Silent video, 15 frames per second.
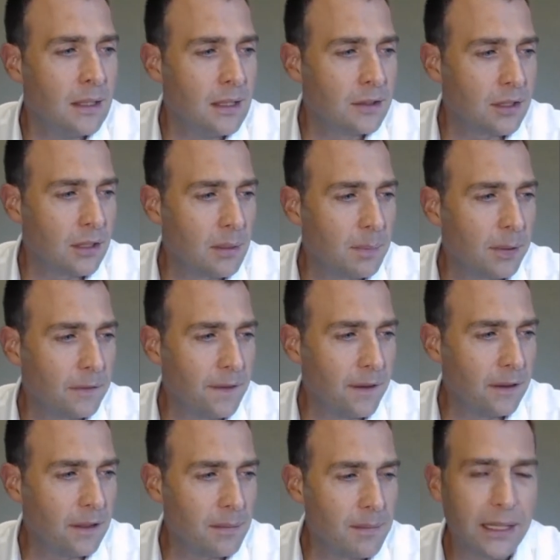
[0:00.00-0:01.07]
So the
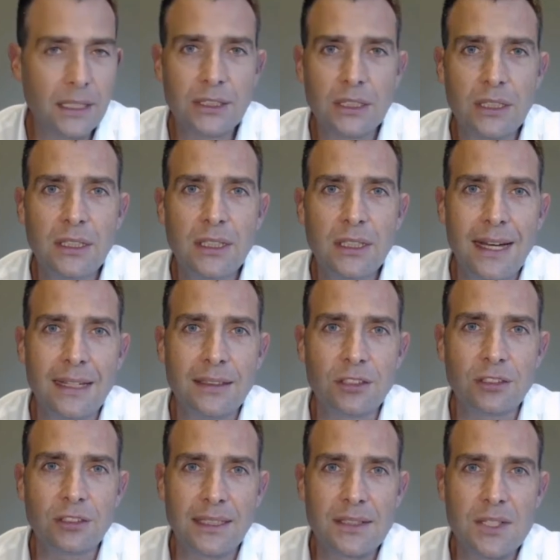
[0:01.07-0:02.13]
portfolio manager and the
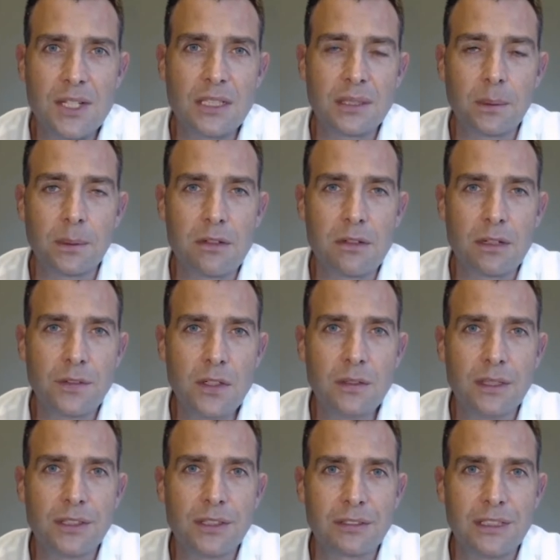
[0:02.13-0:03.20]
strategist will review
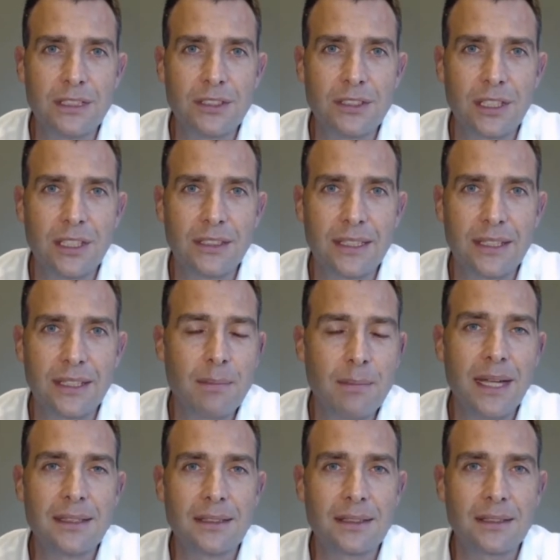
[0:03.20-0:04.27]
this research and they
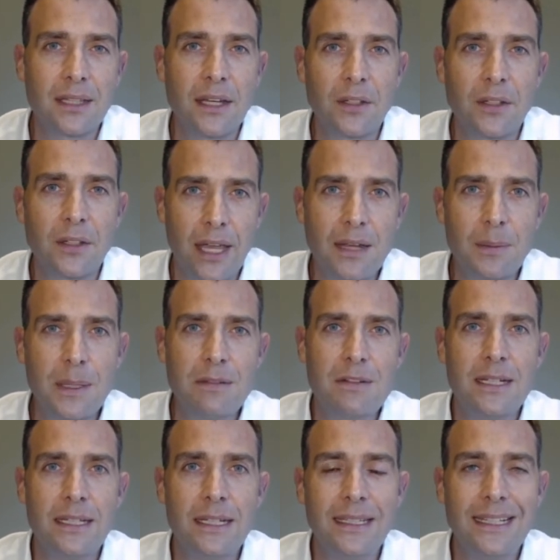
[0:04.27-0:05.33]
might decide, okay, we
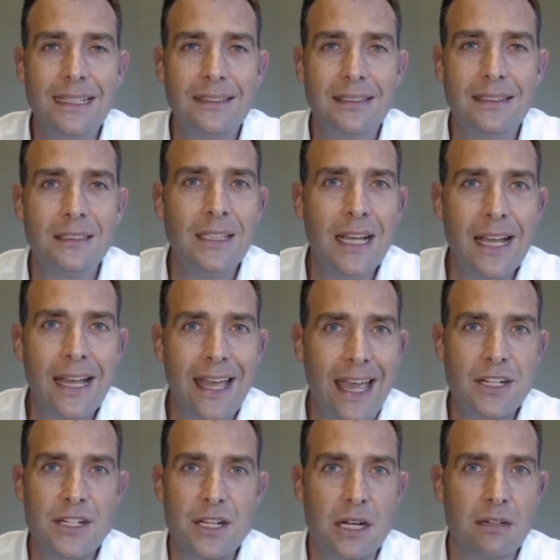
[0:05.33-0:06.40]
really need to
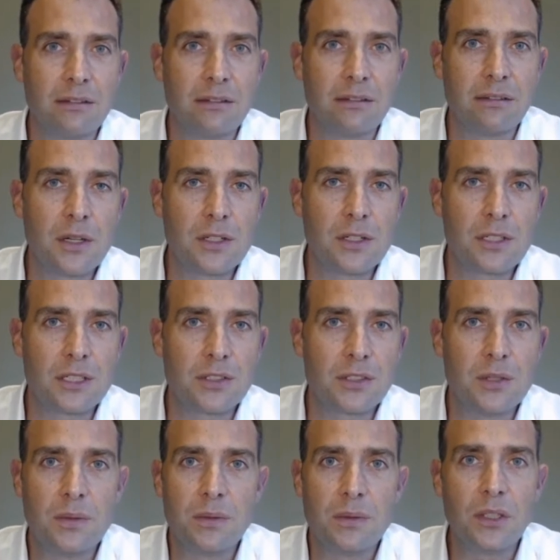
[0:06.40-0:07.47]
hedge our exposure to
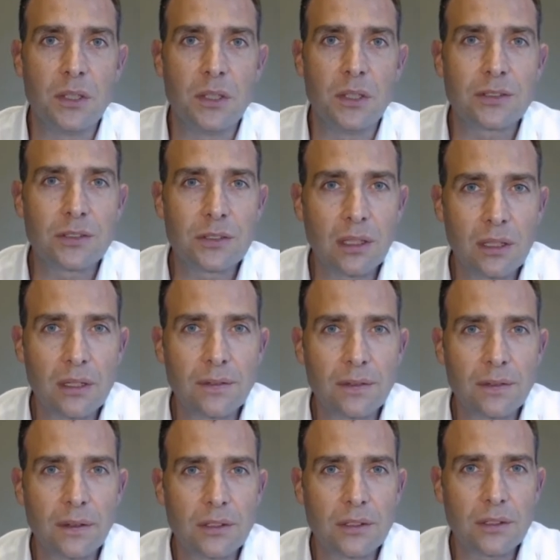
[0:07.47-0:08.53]
the US dollar, for
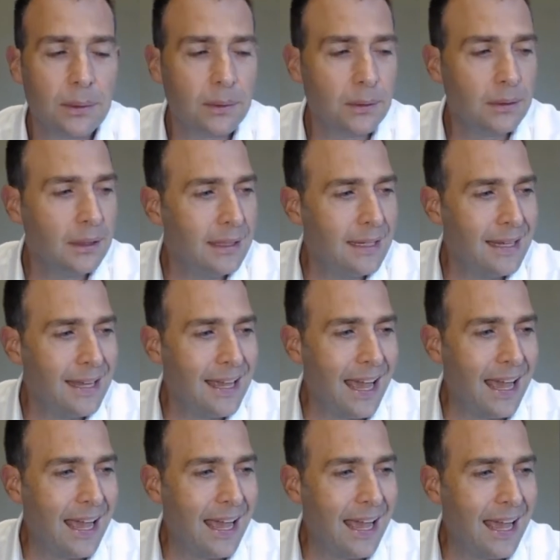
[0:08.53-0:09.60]
example,
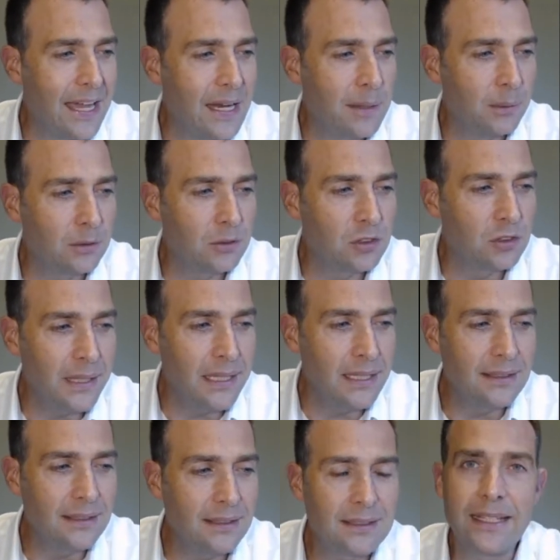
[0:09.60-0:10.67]
and they will speak
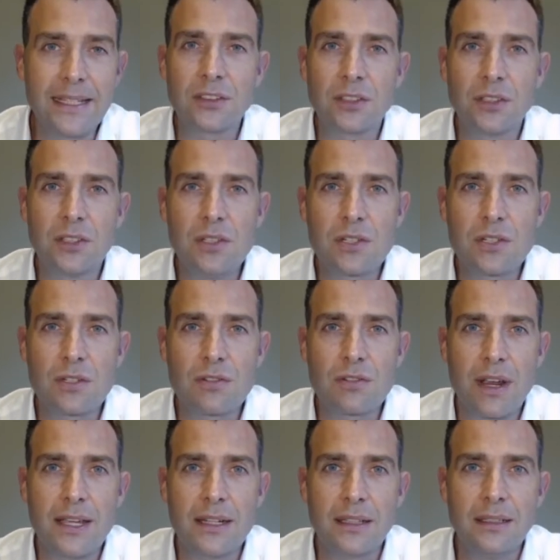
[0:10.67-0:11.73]
to the execution
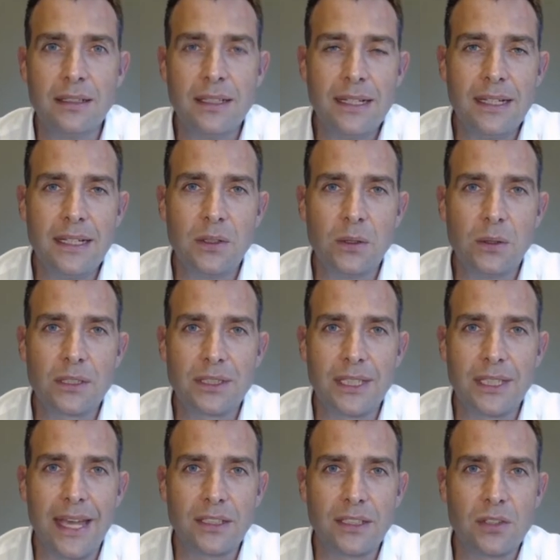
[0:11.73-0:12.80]
trader in order to
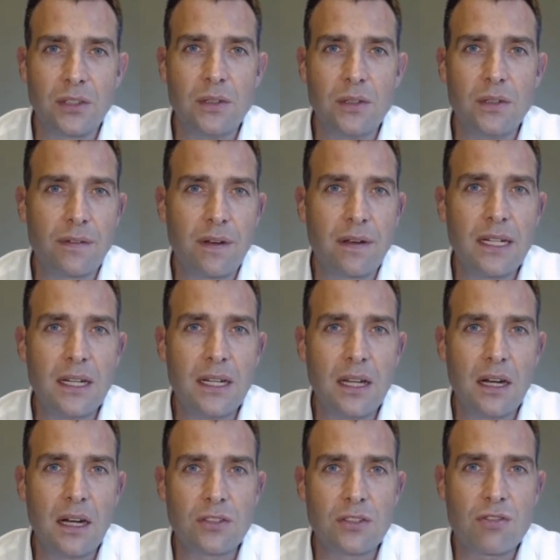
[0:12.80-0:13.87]
execute a very
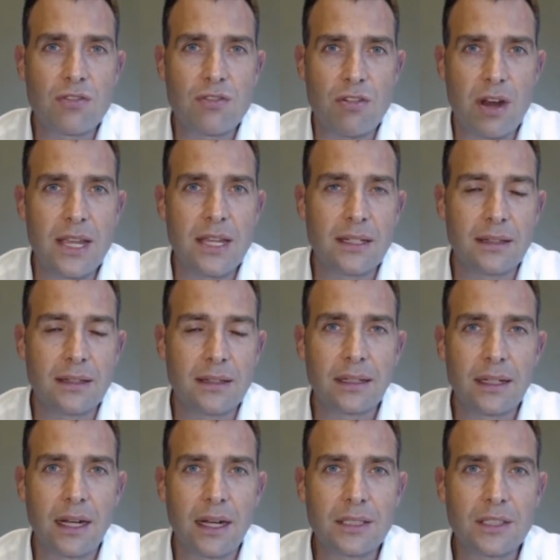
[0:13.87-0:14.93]
large trade in that
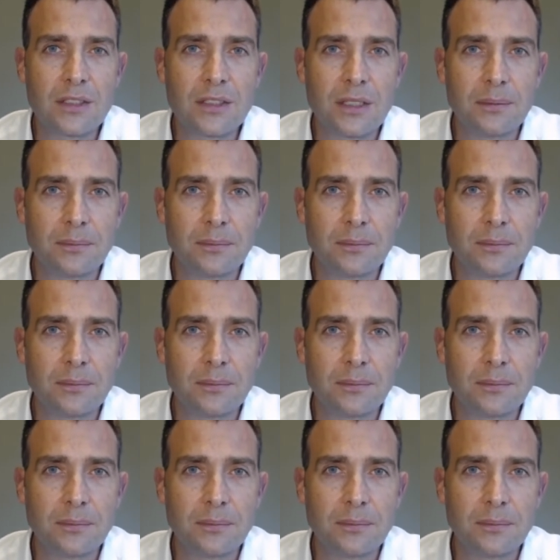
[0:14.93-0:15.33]
currency.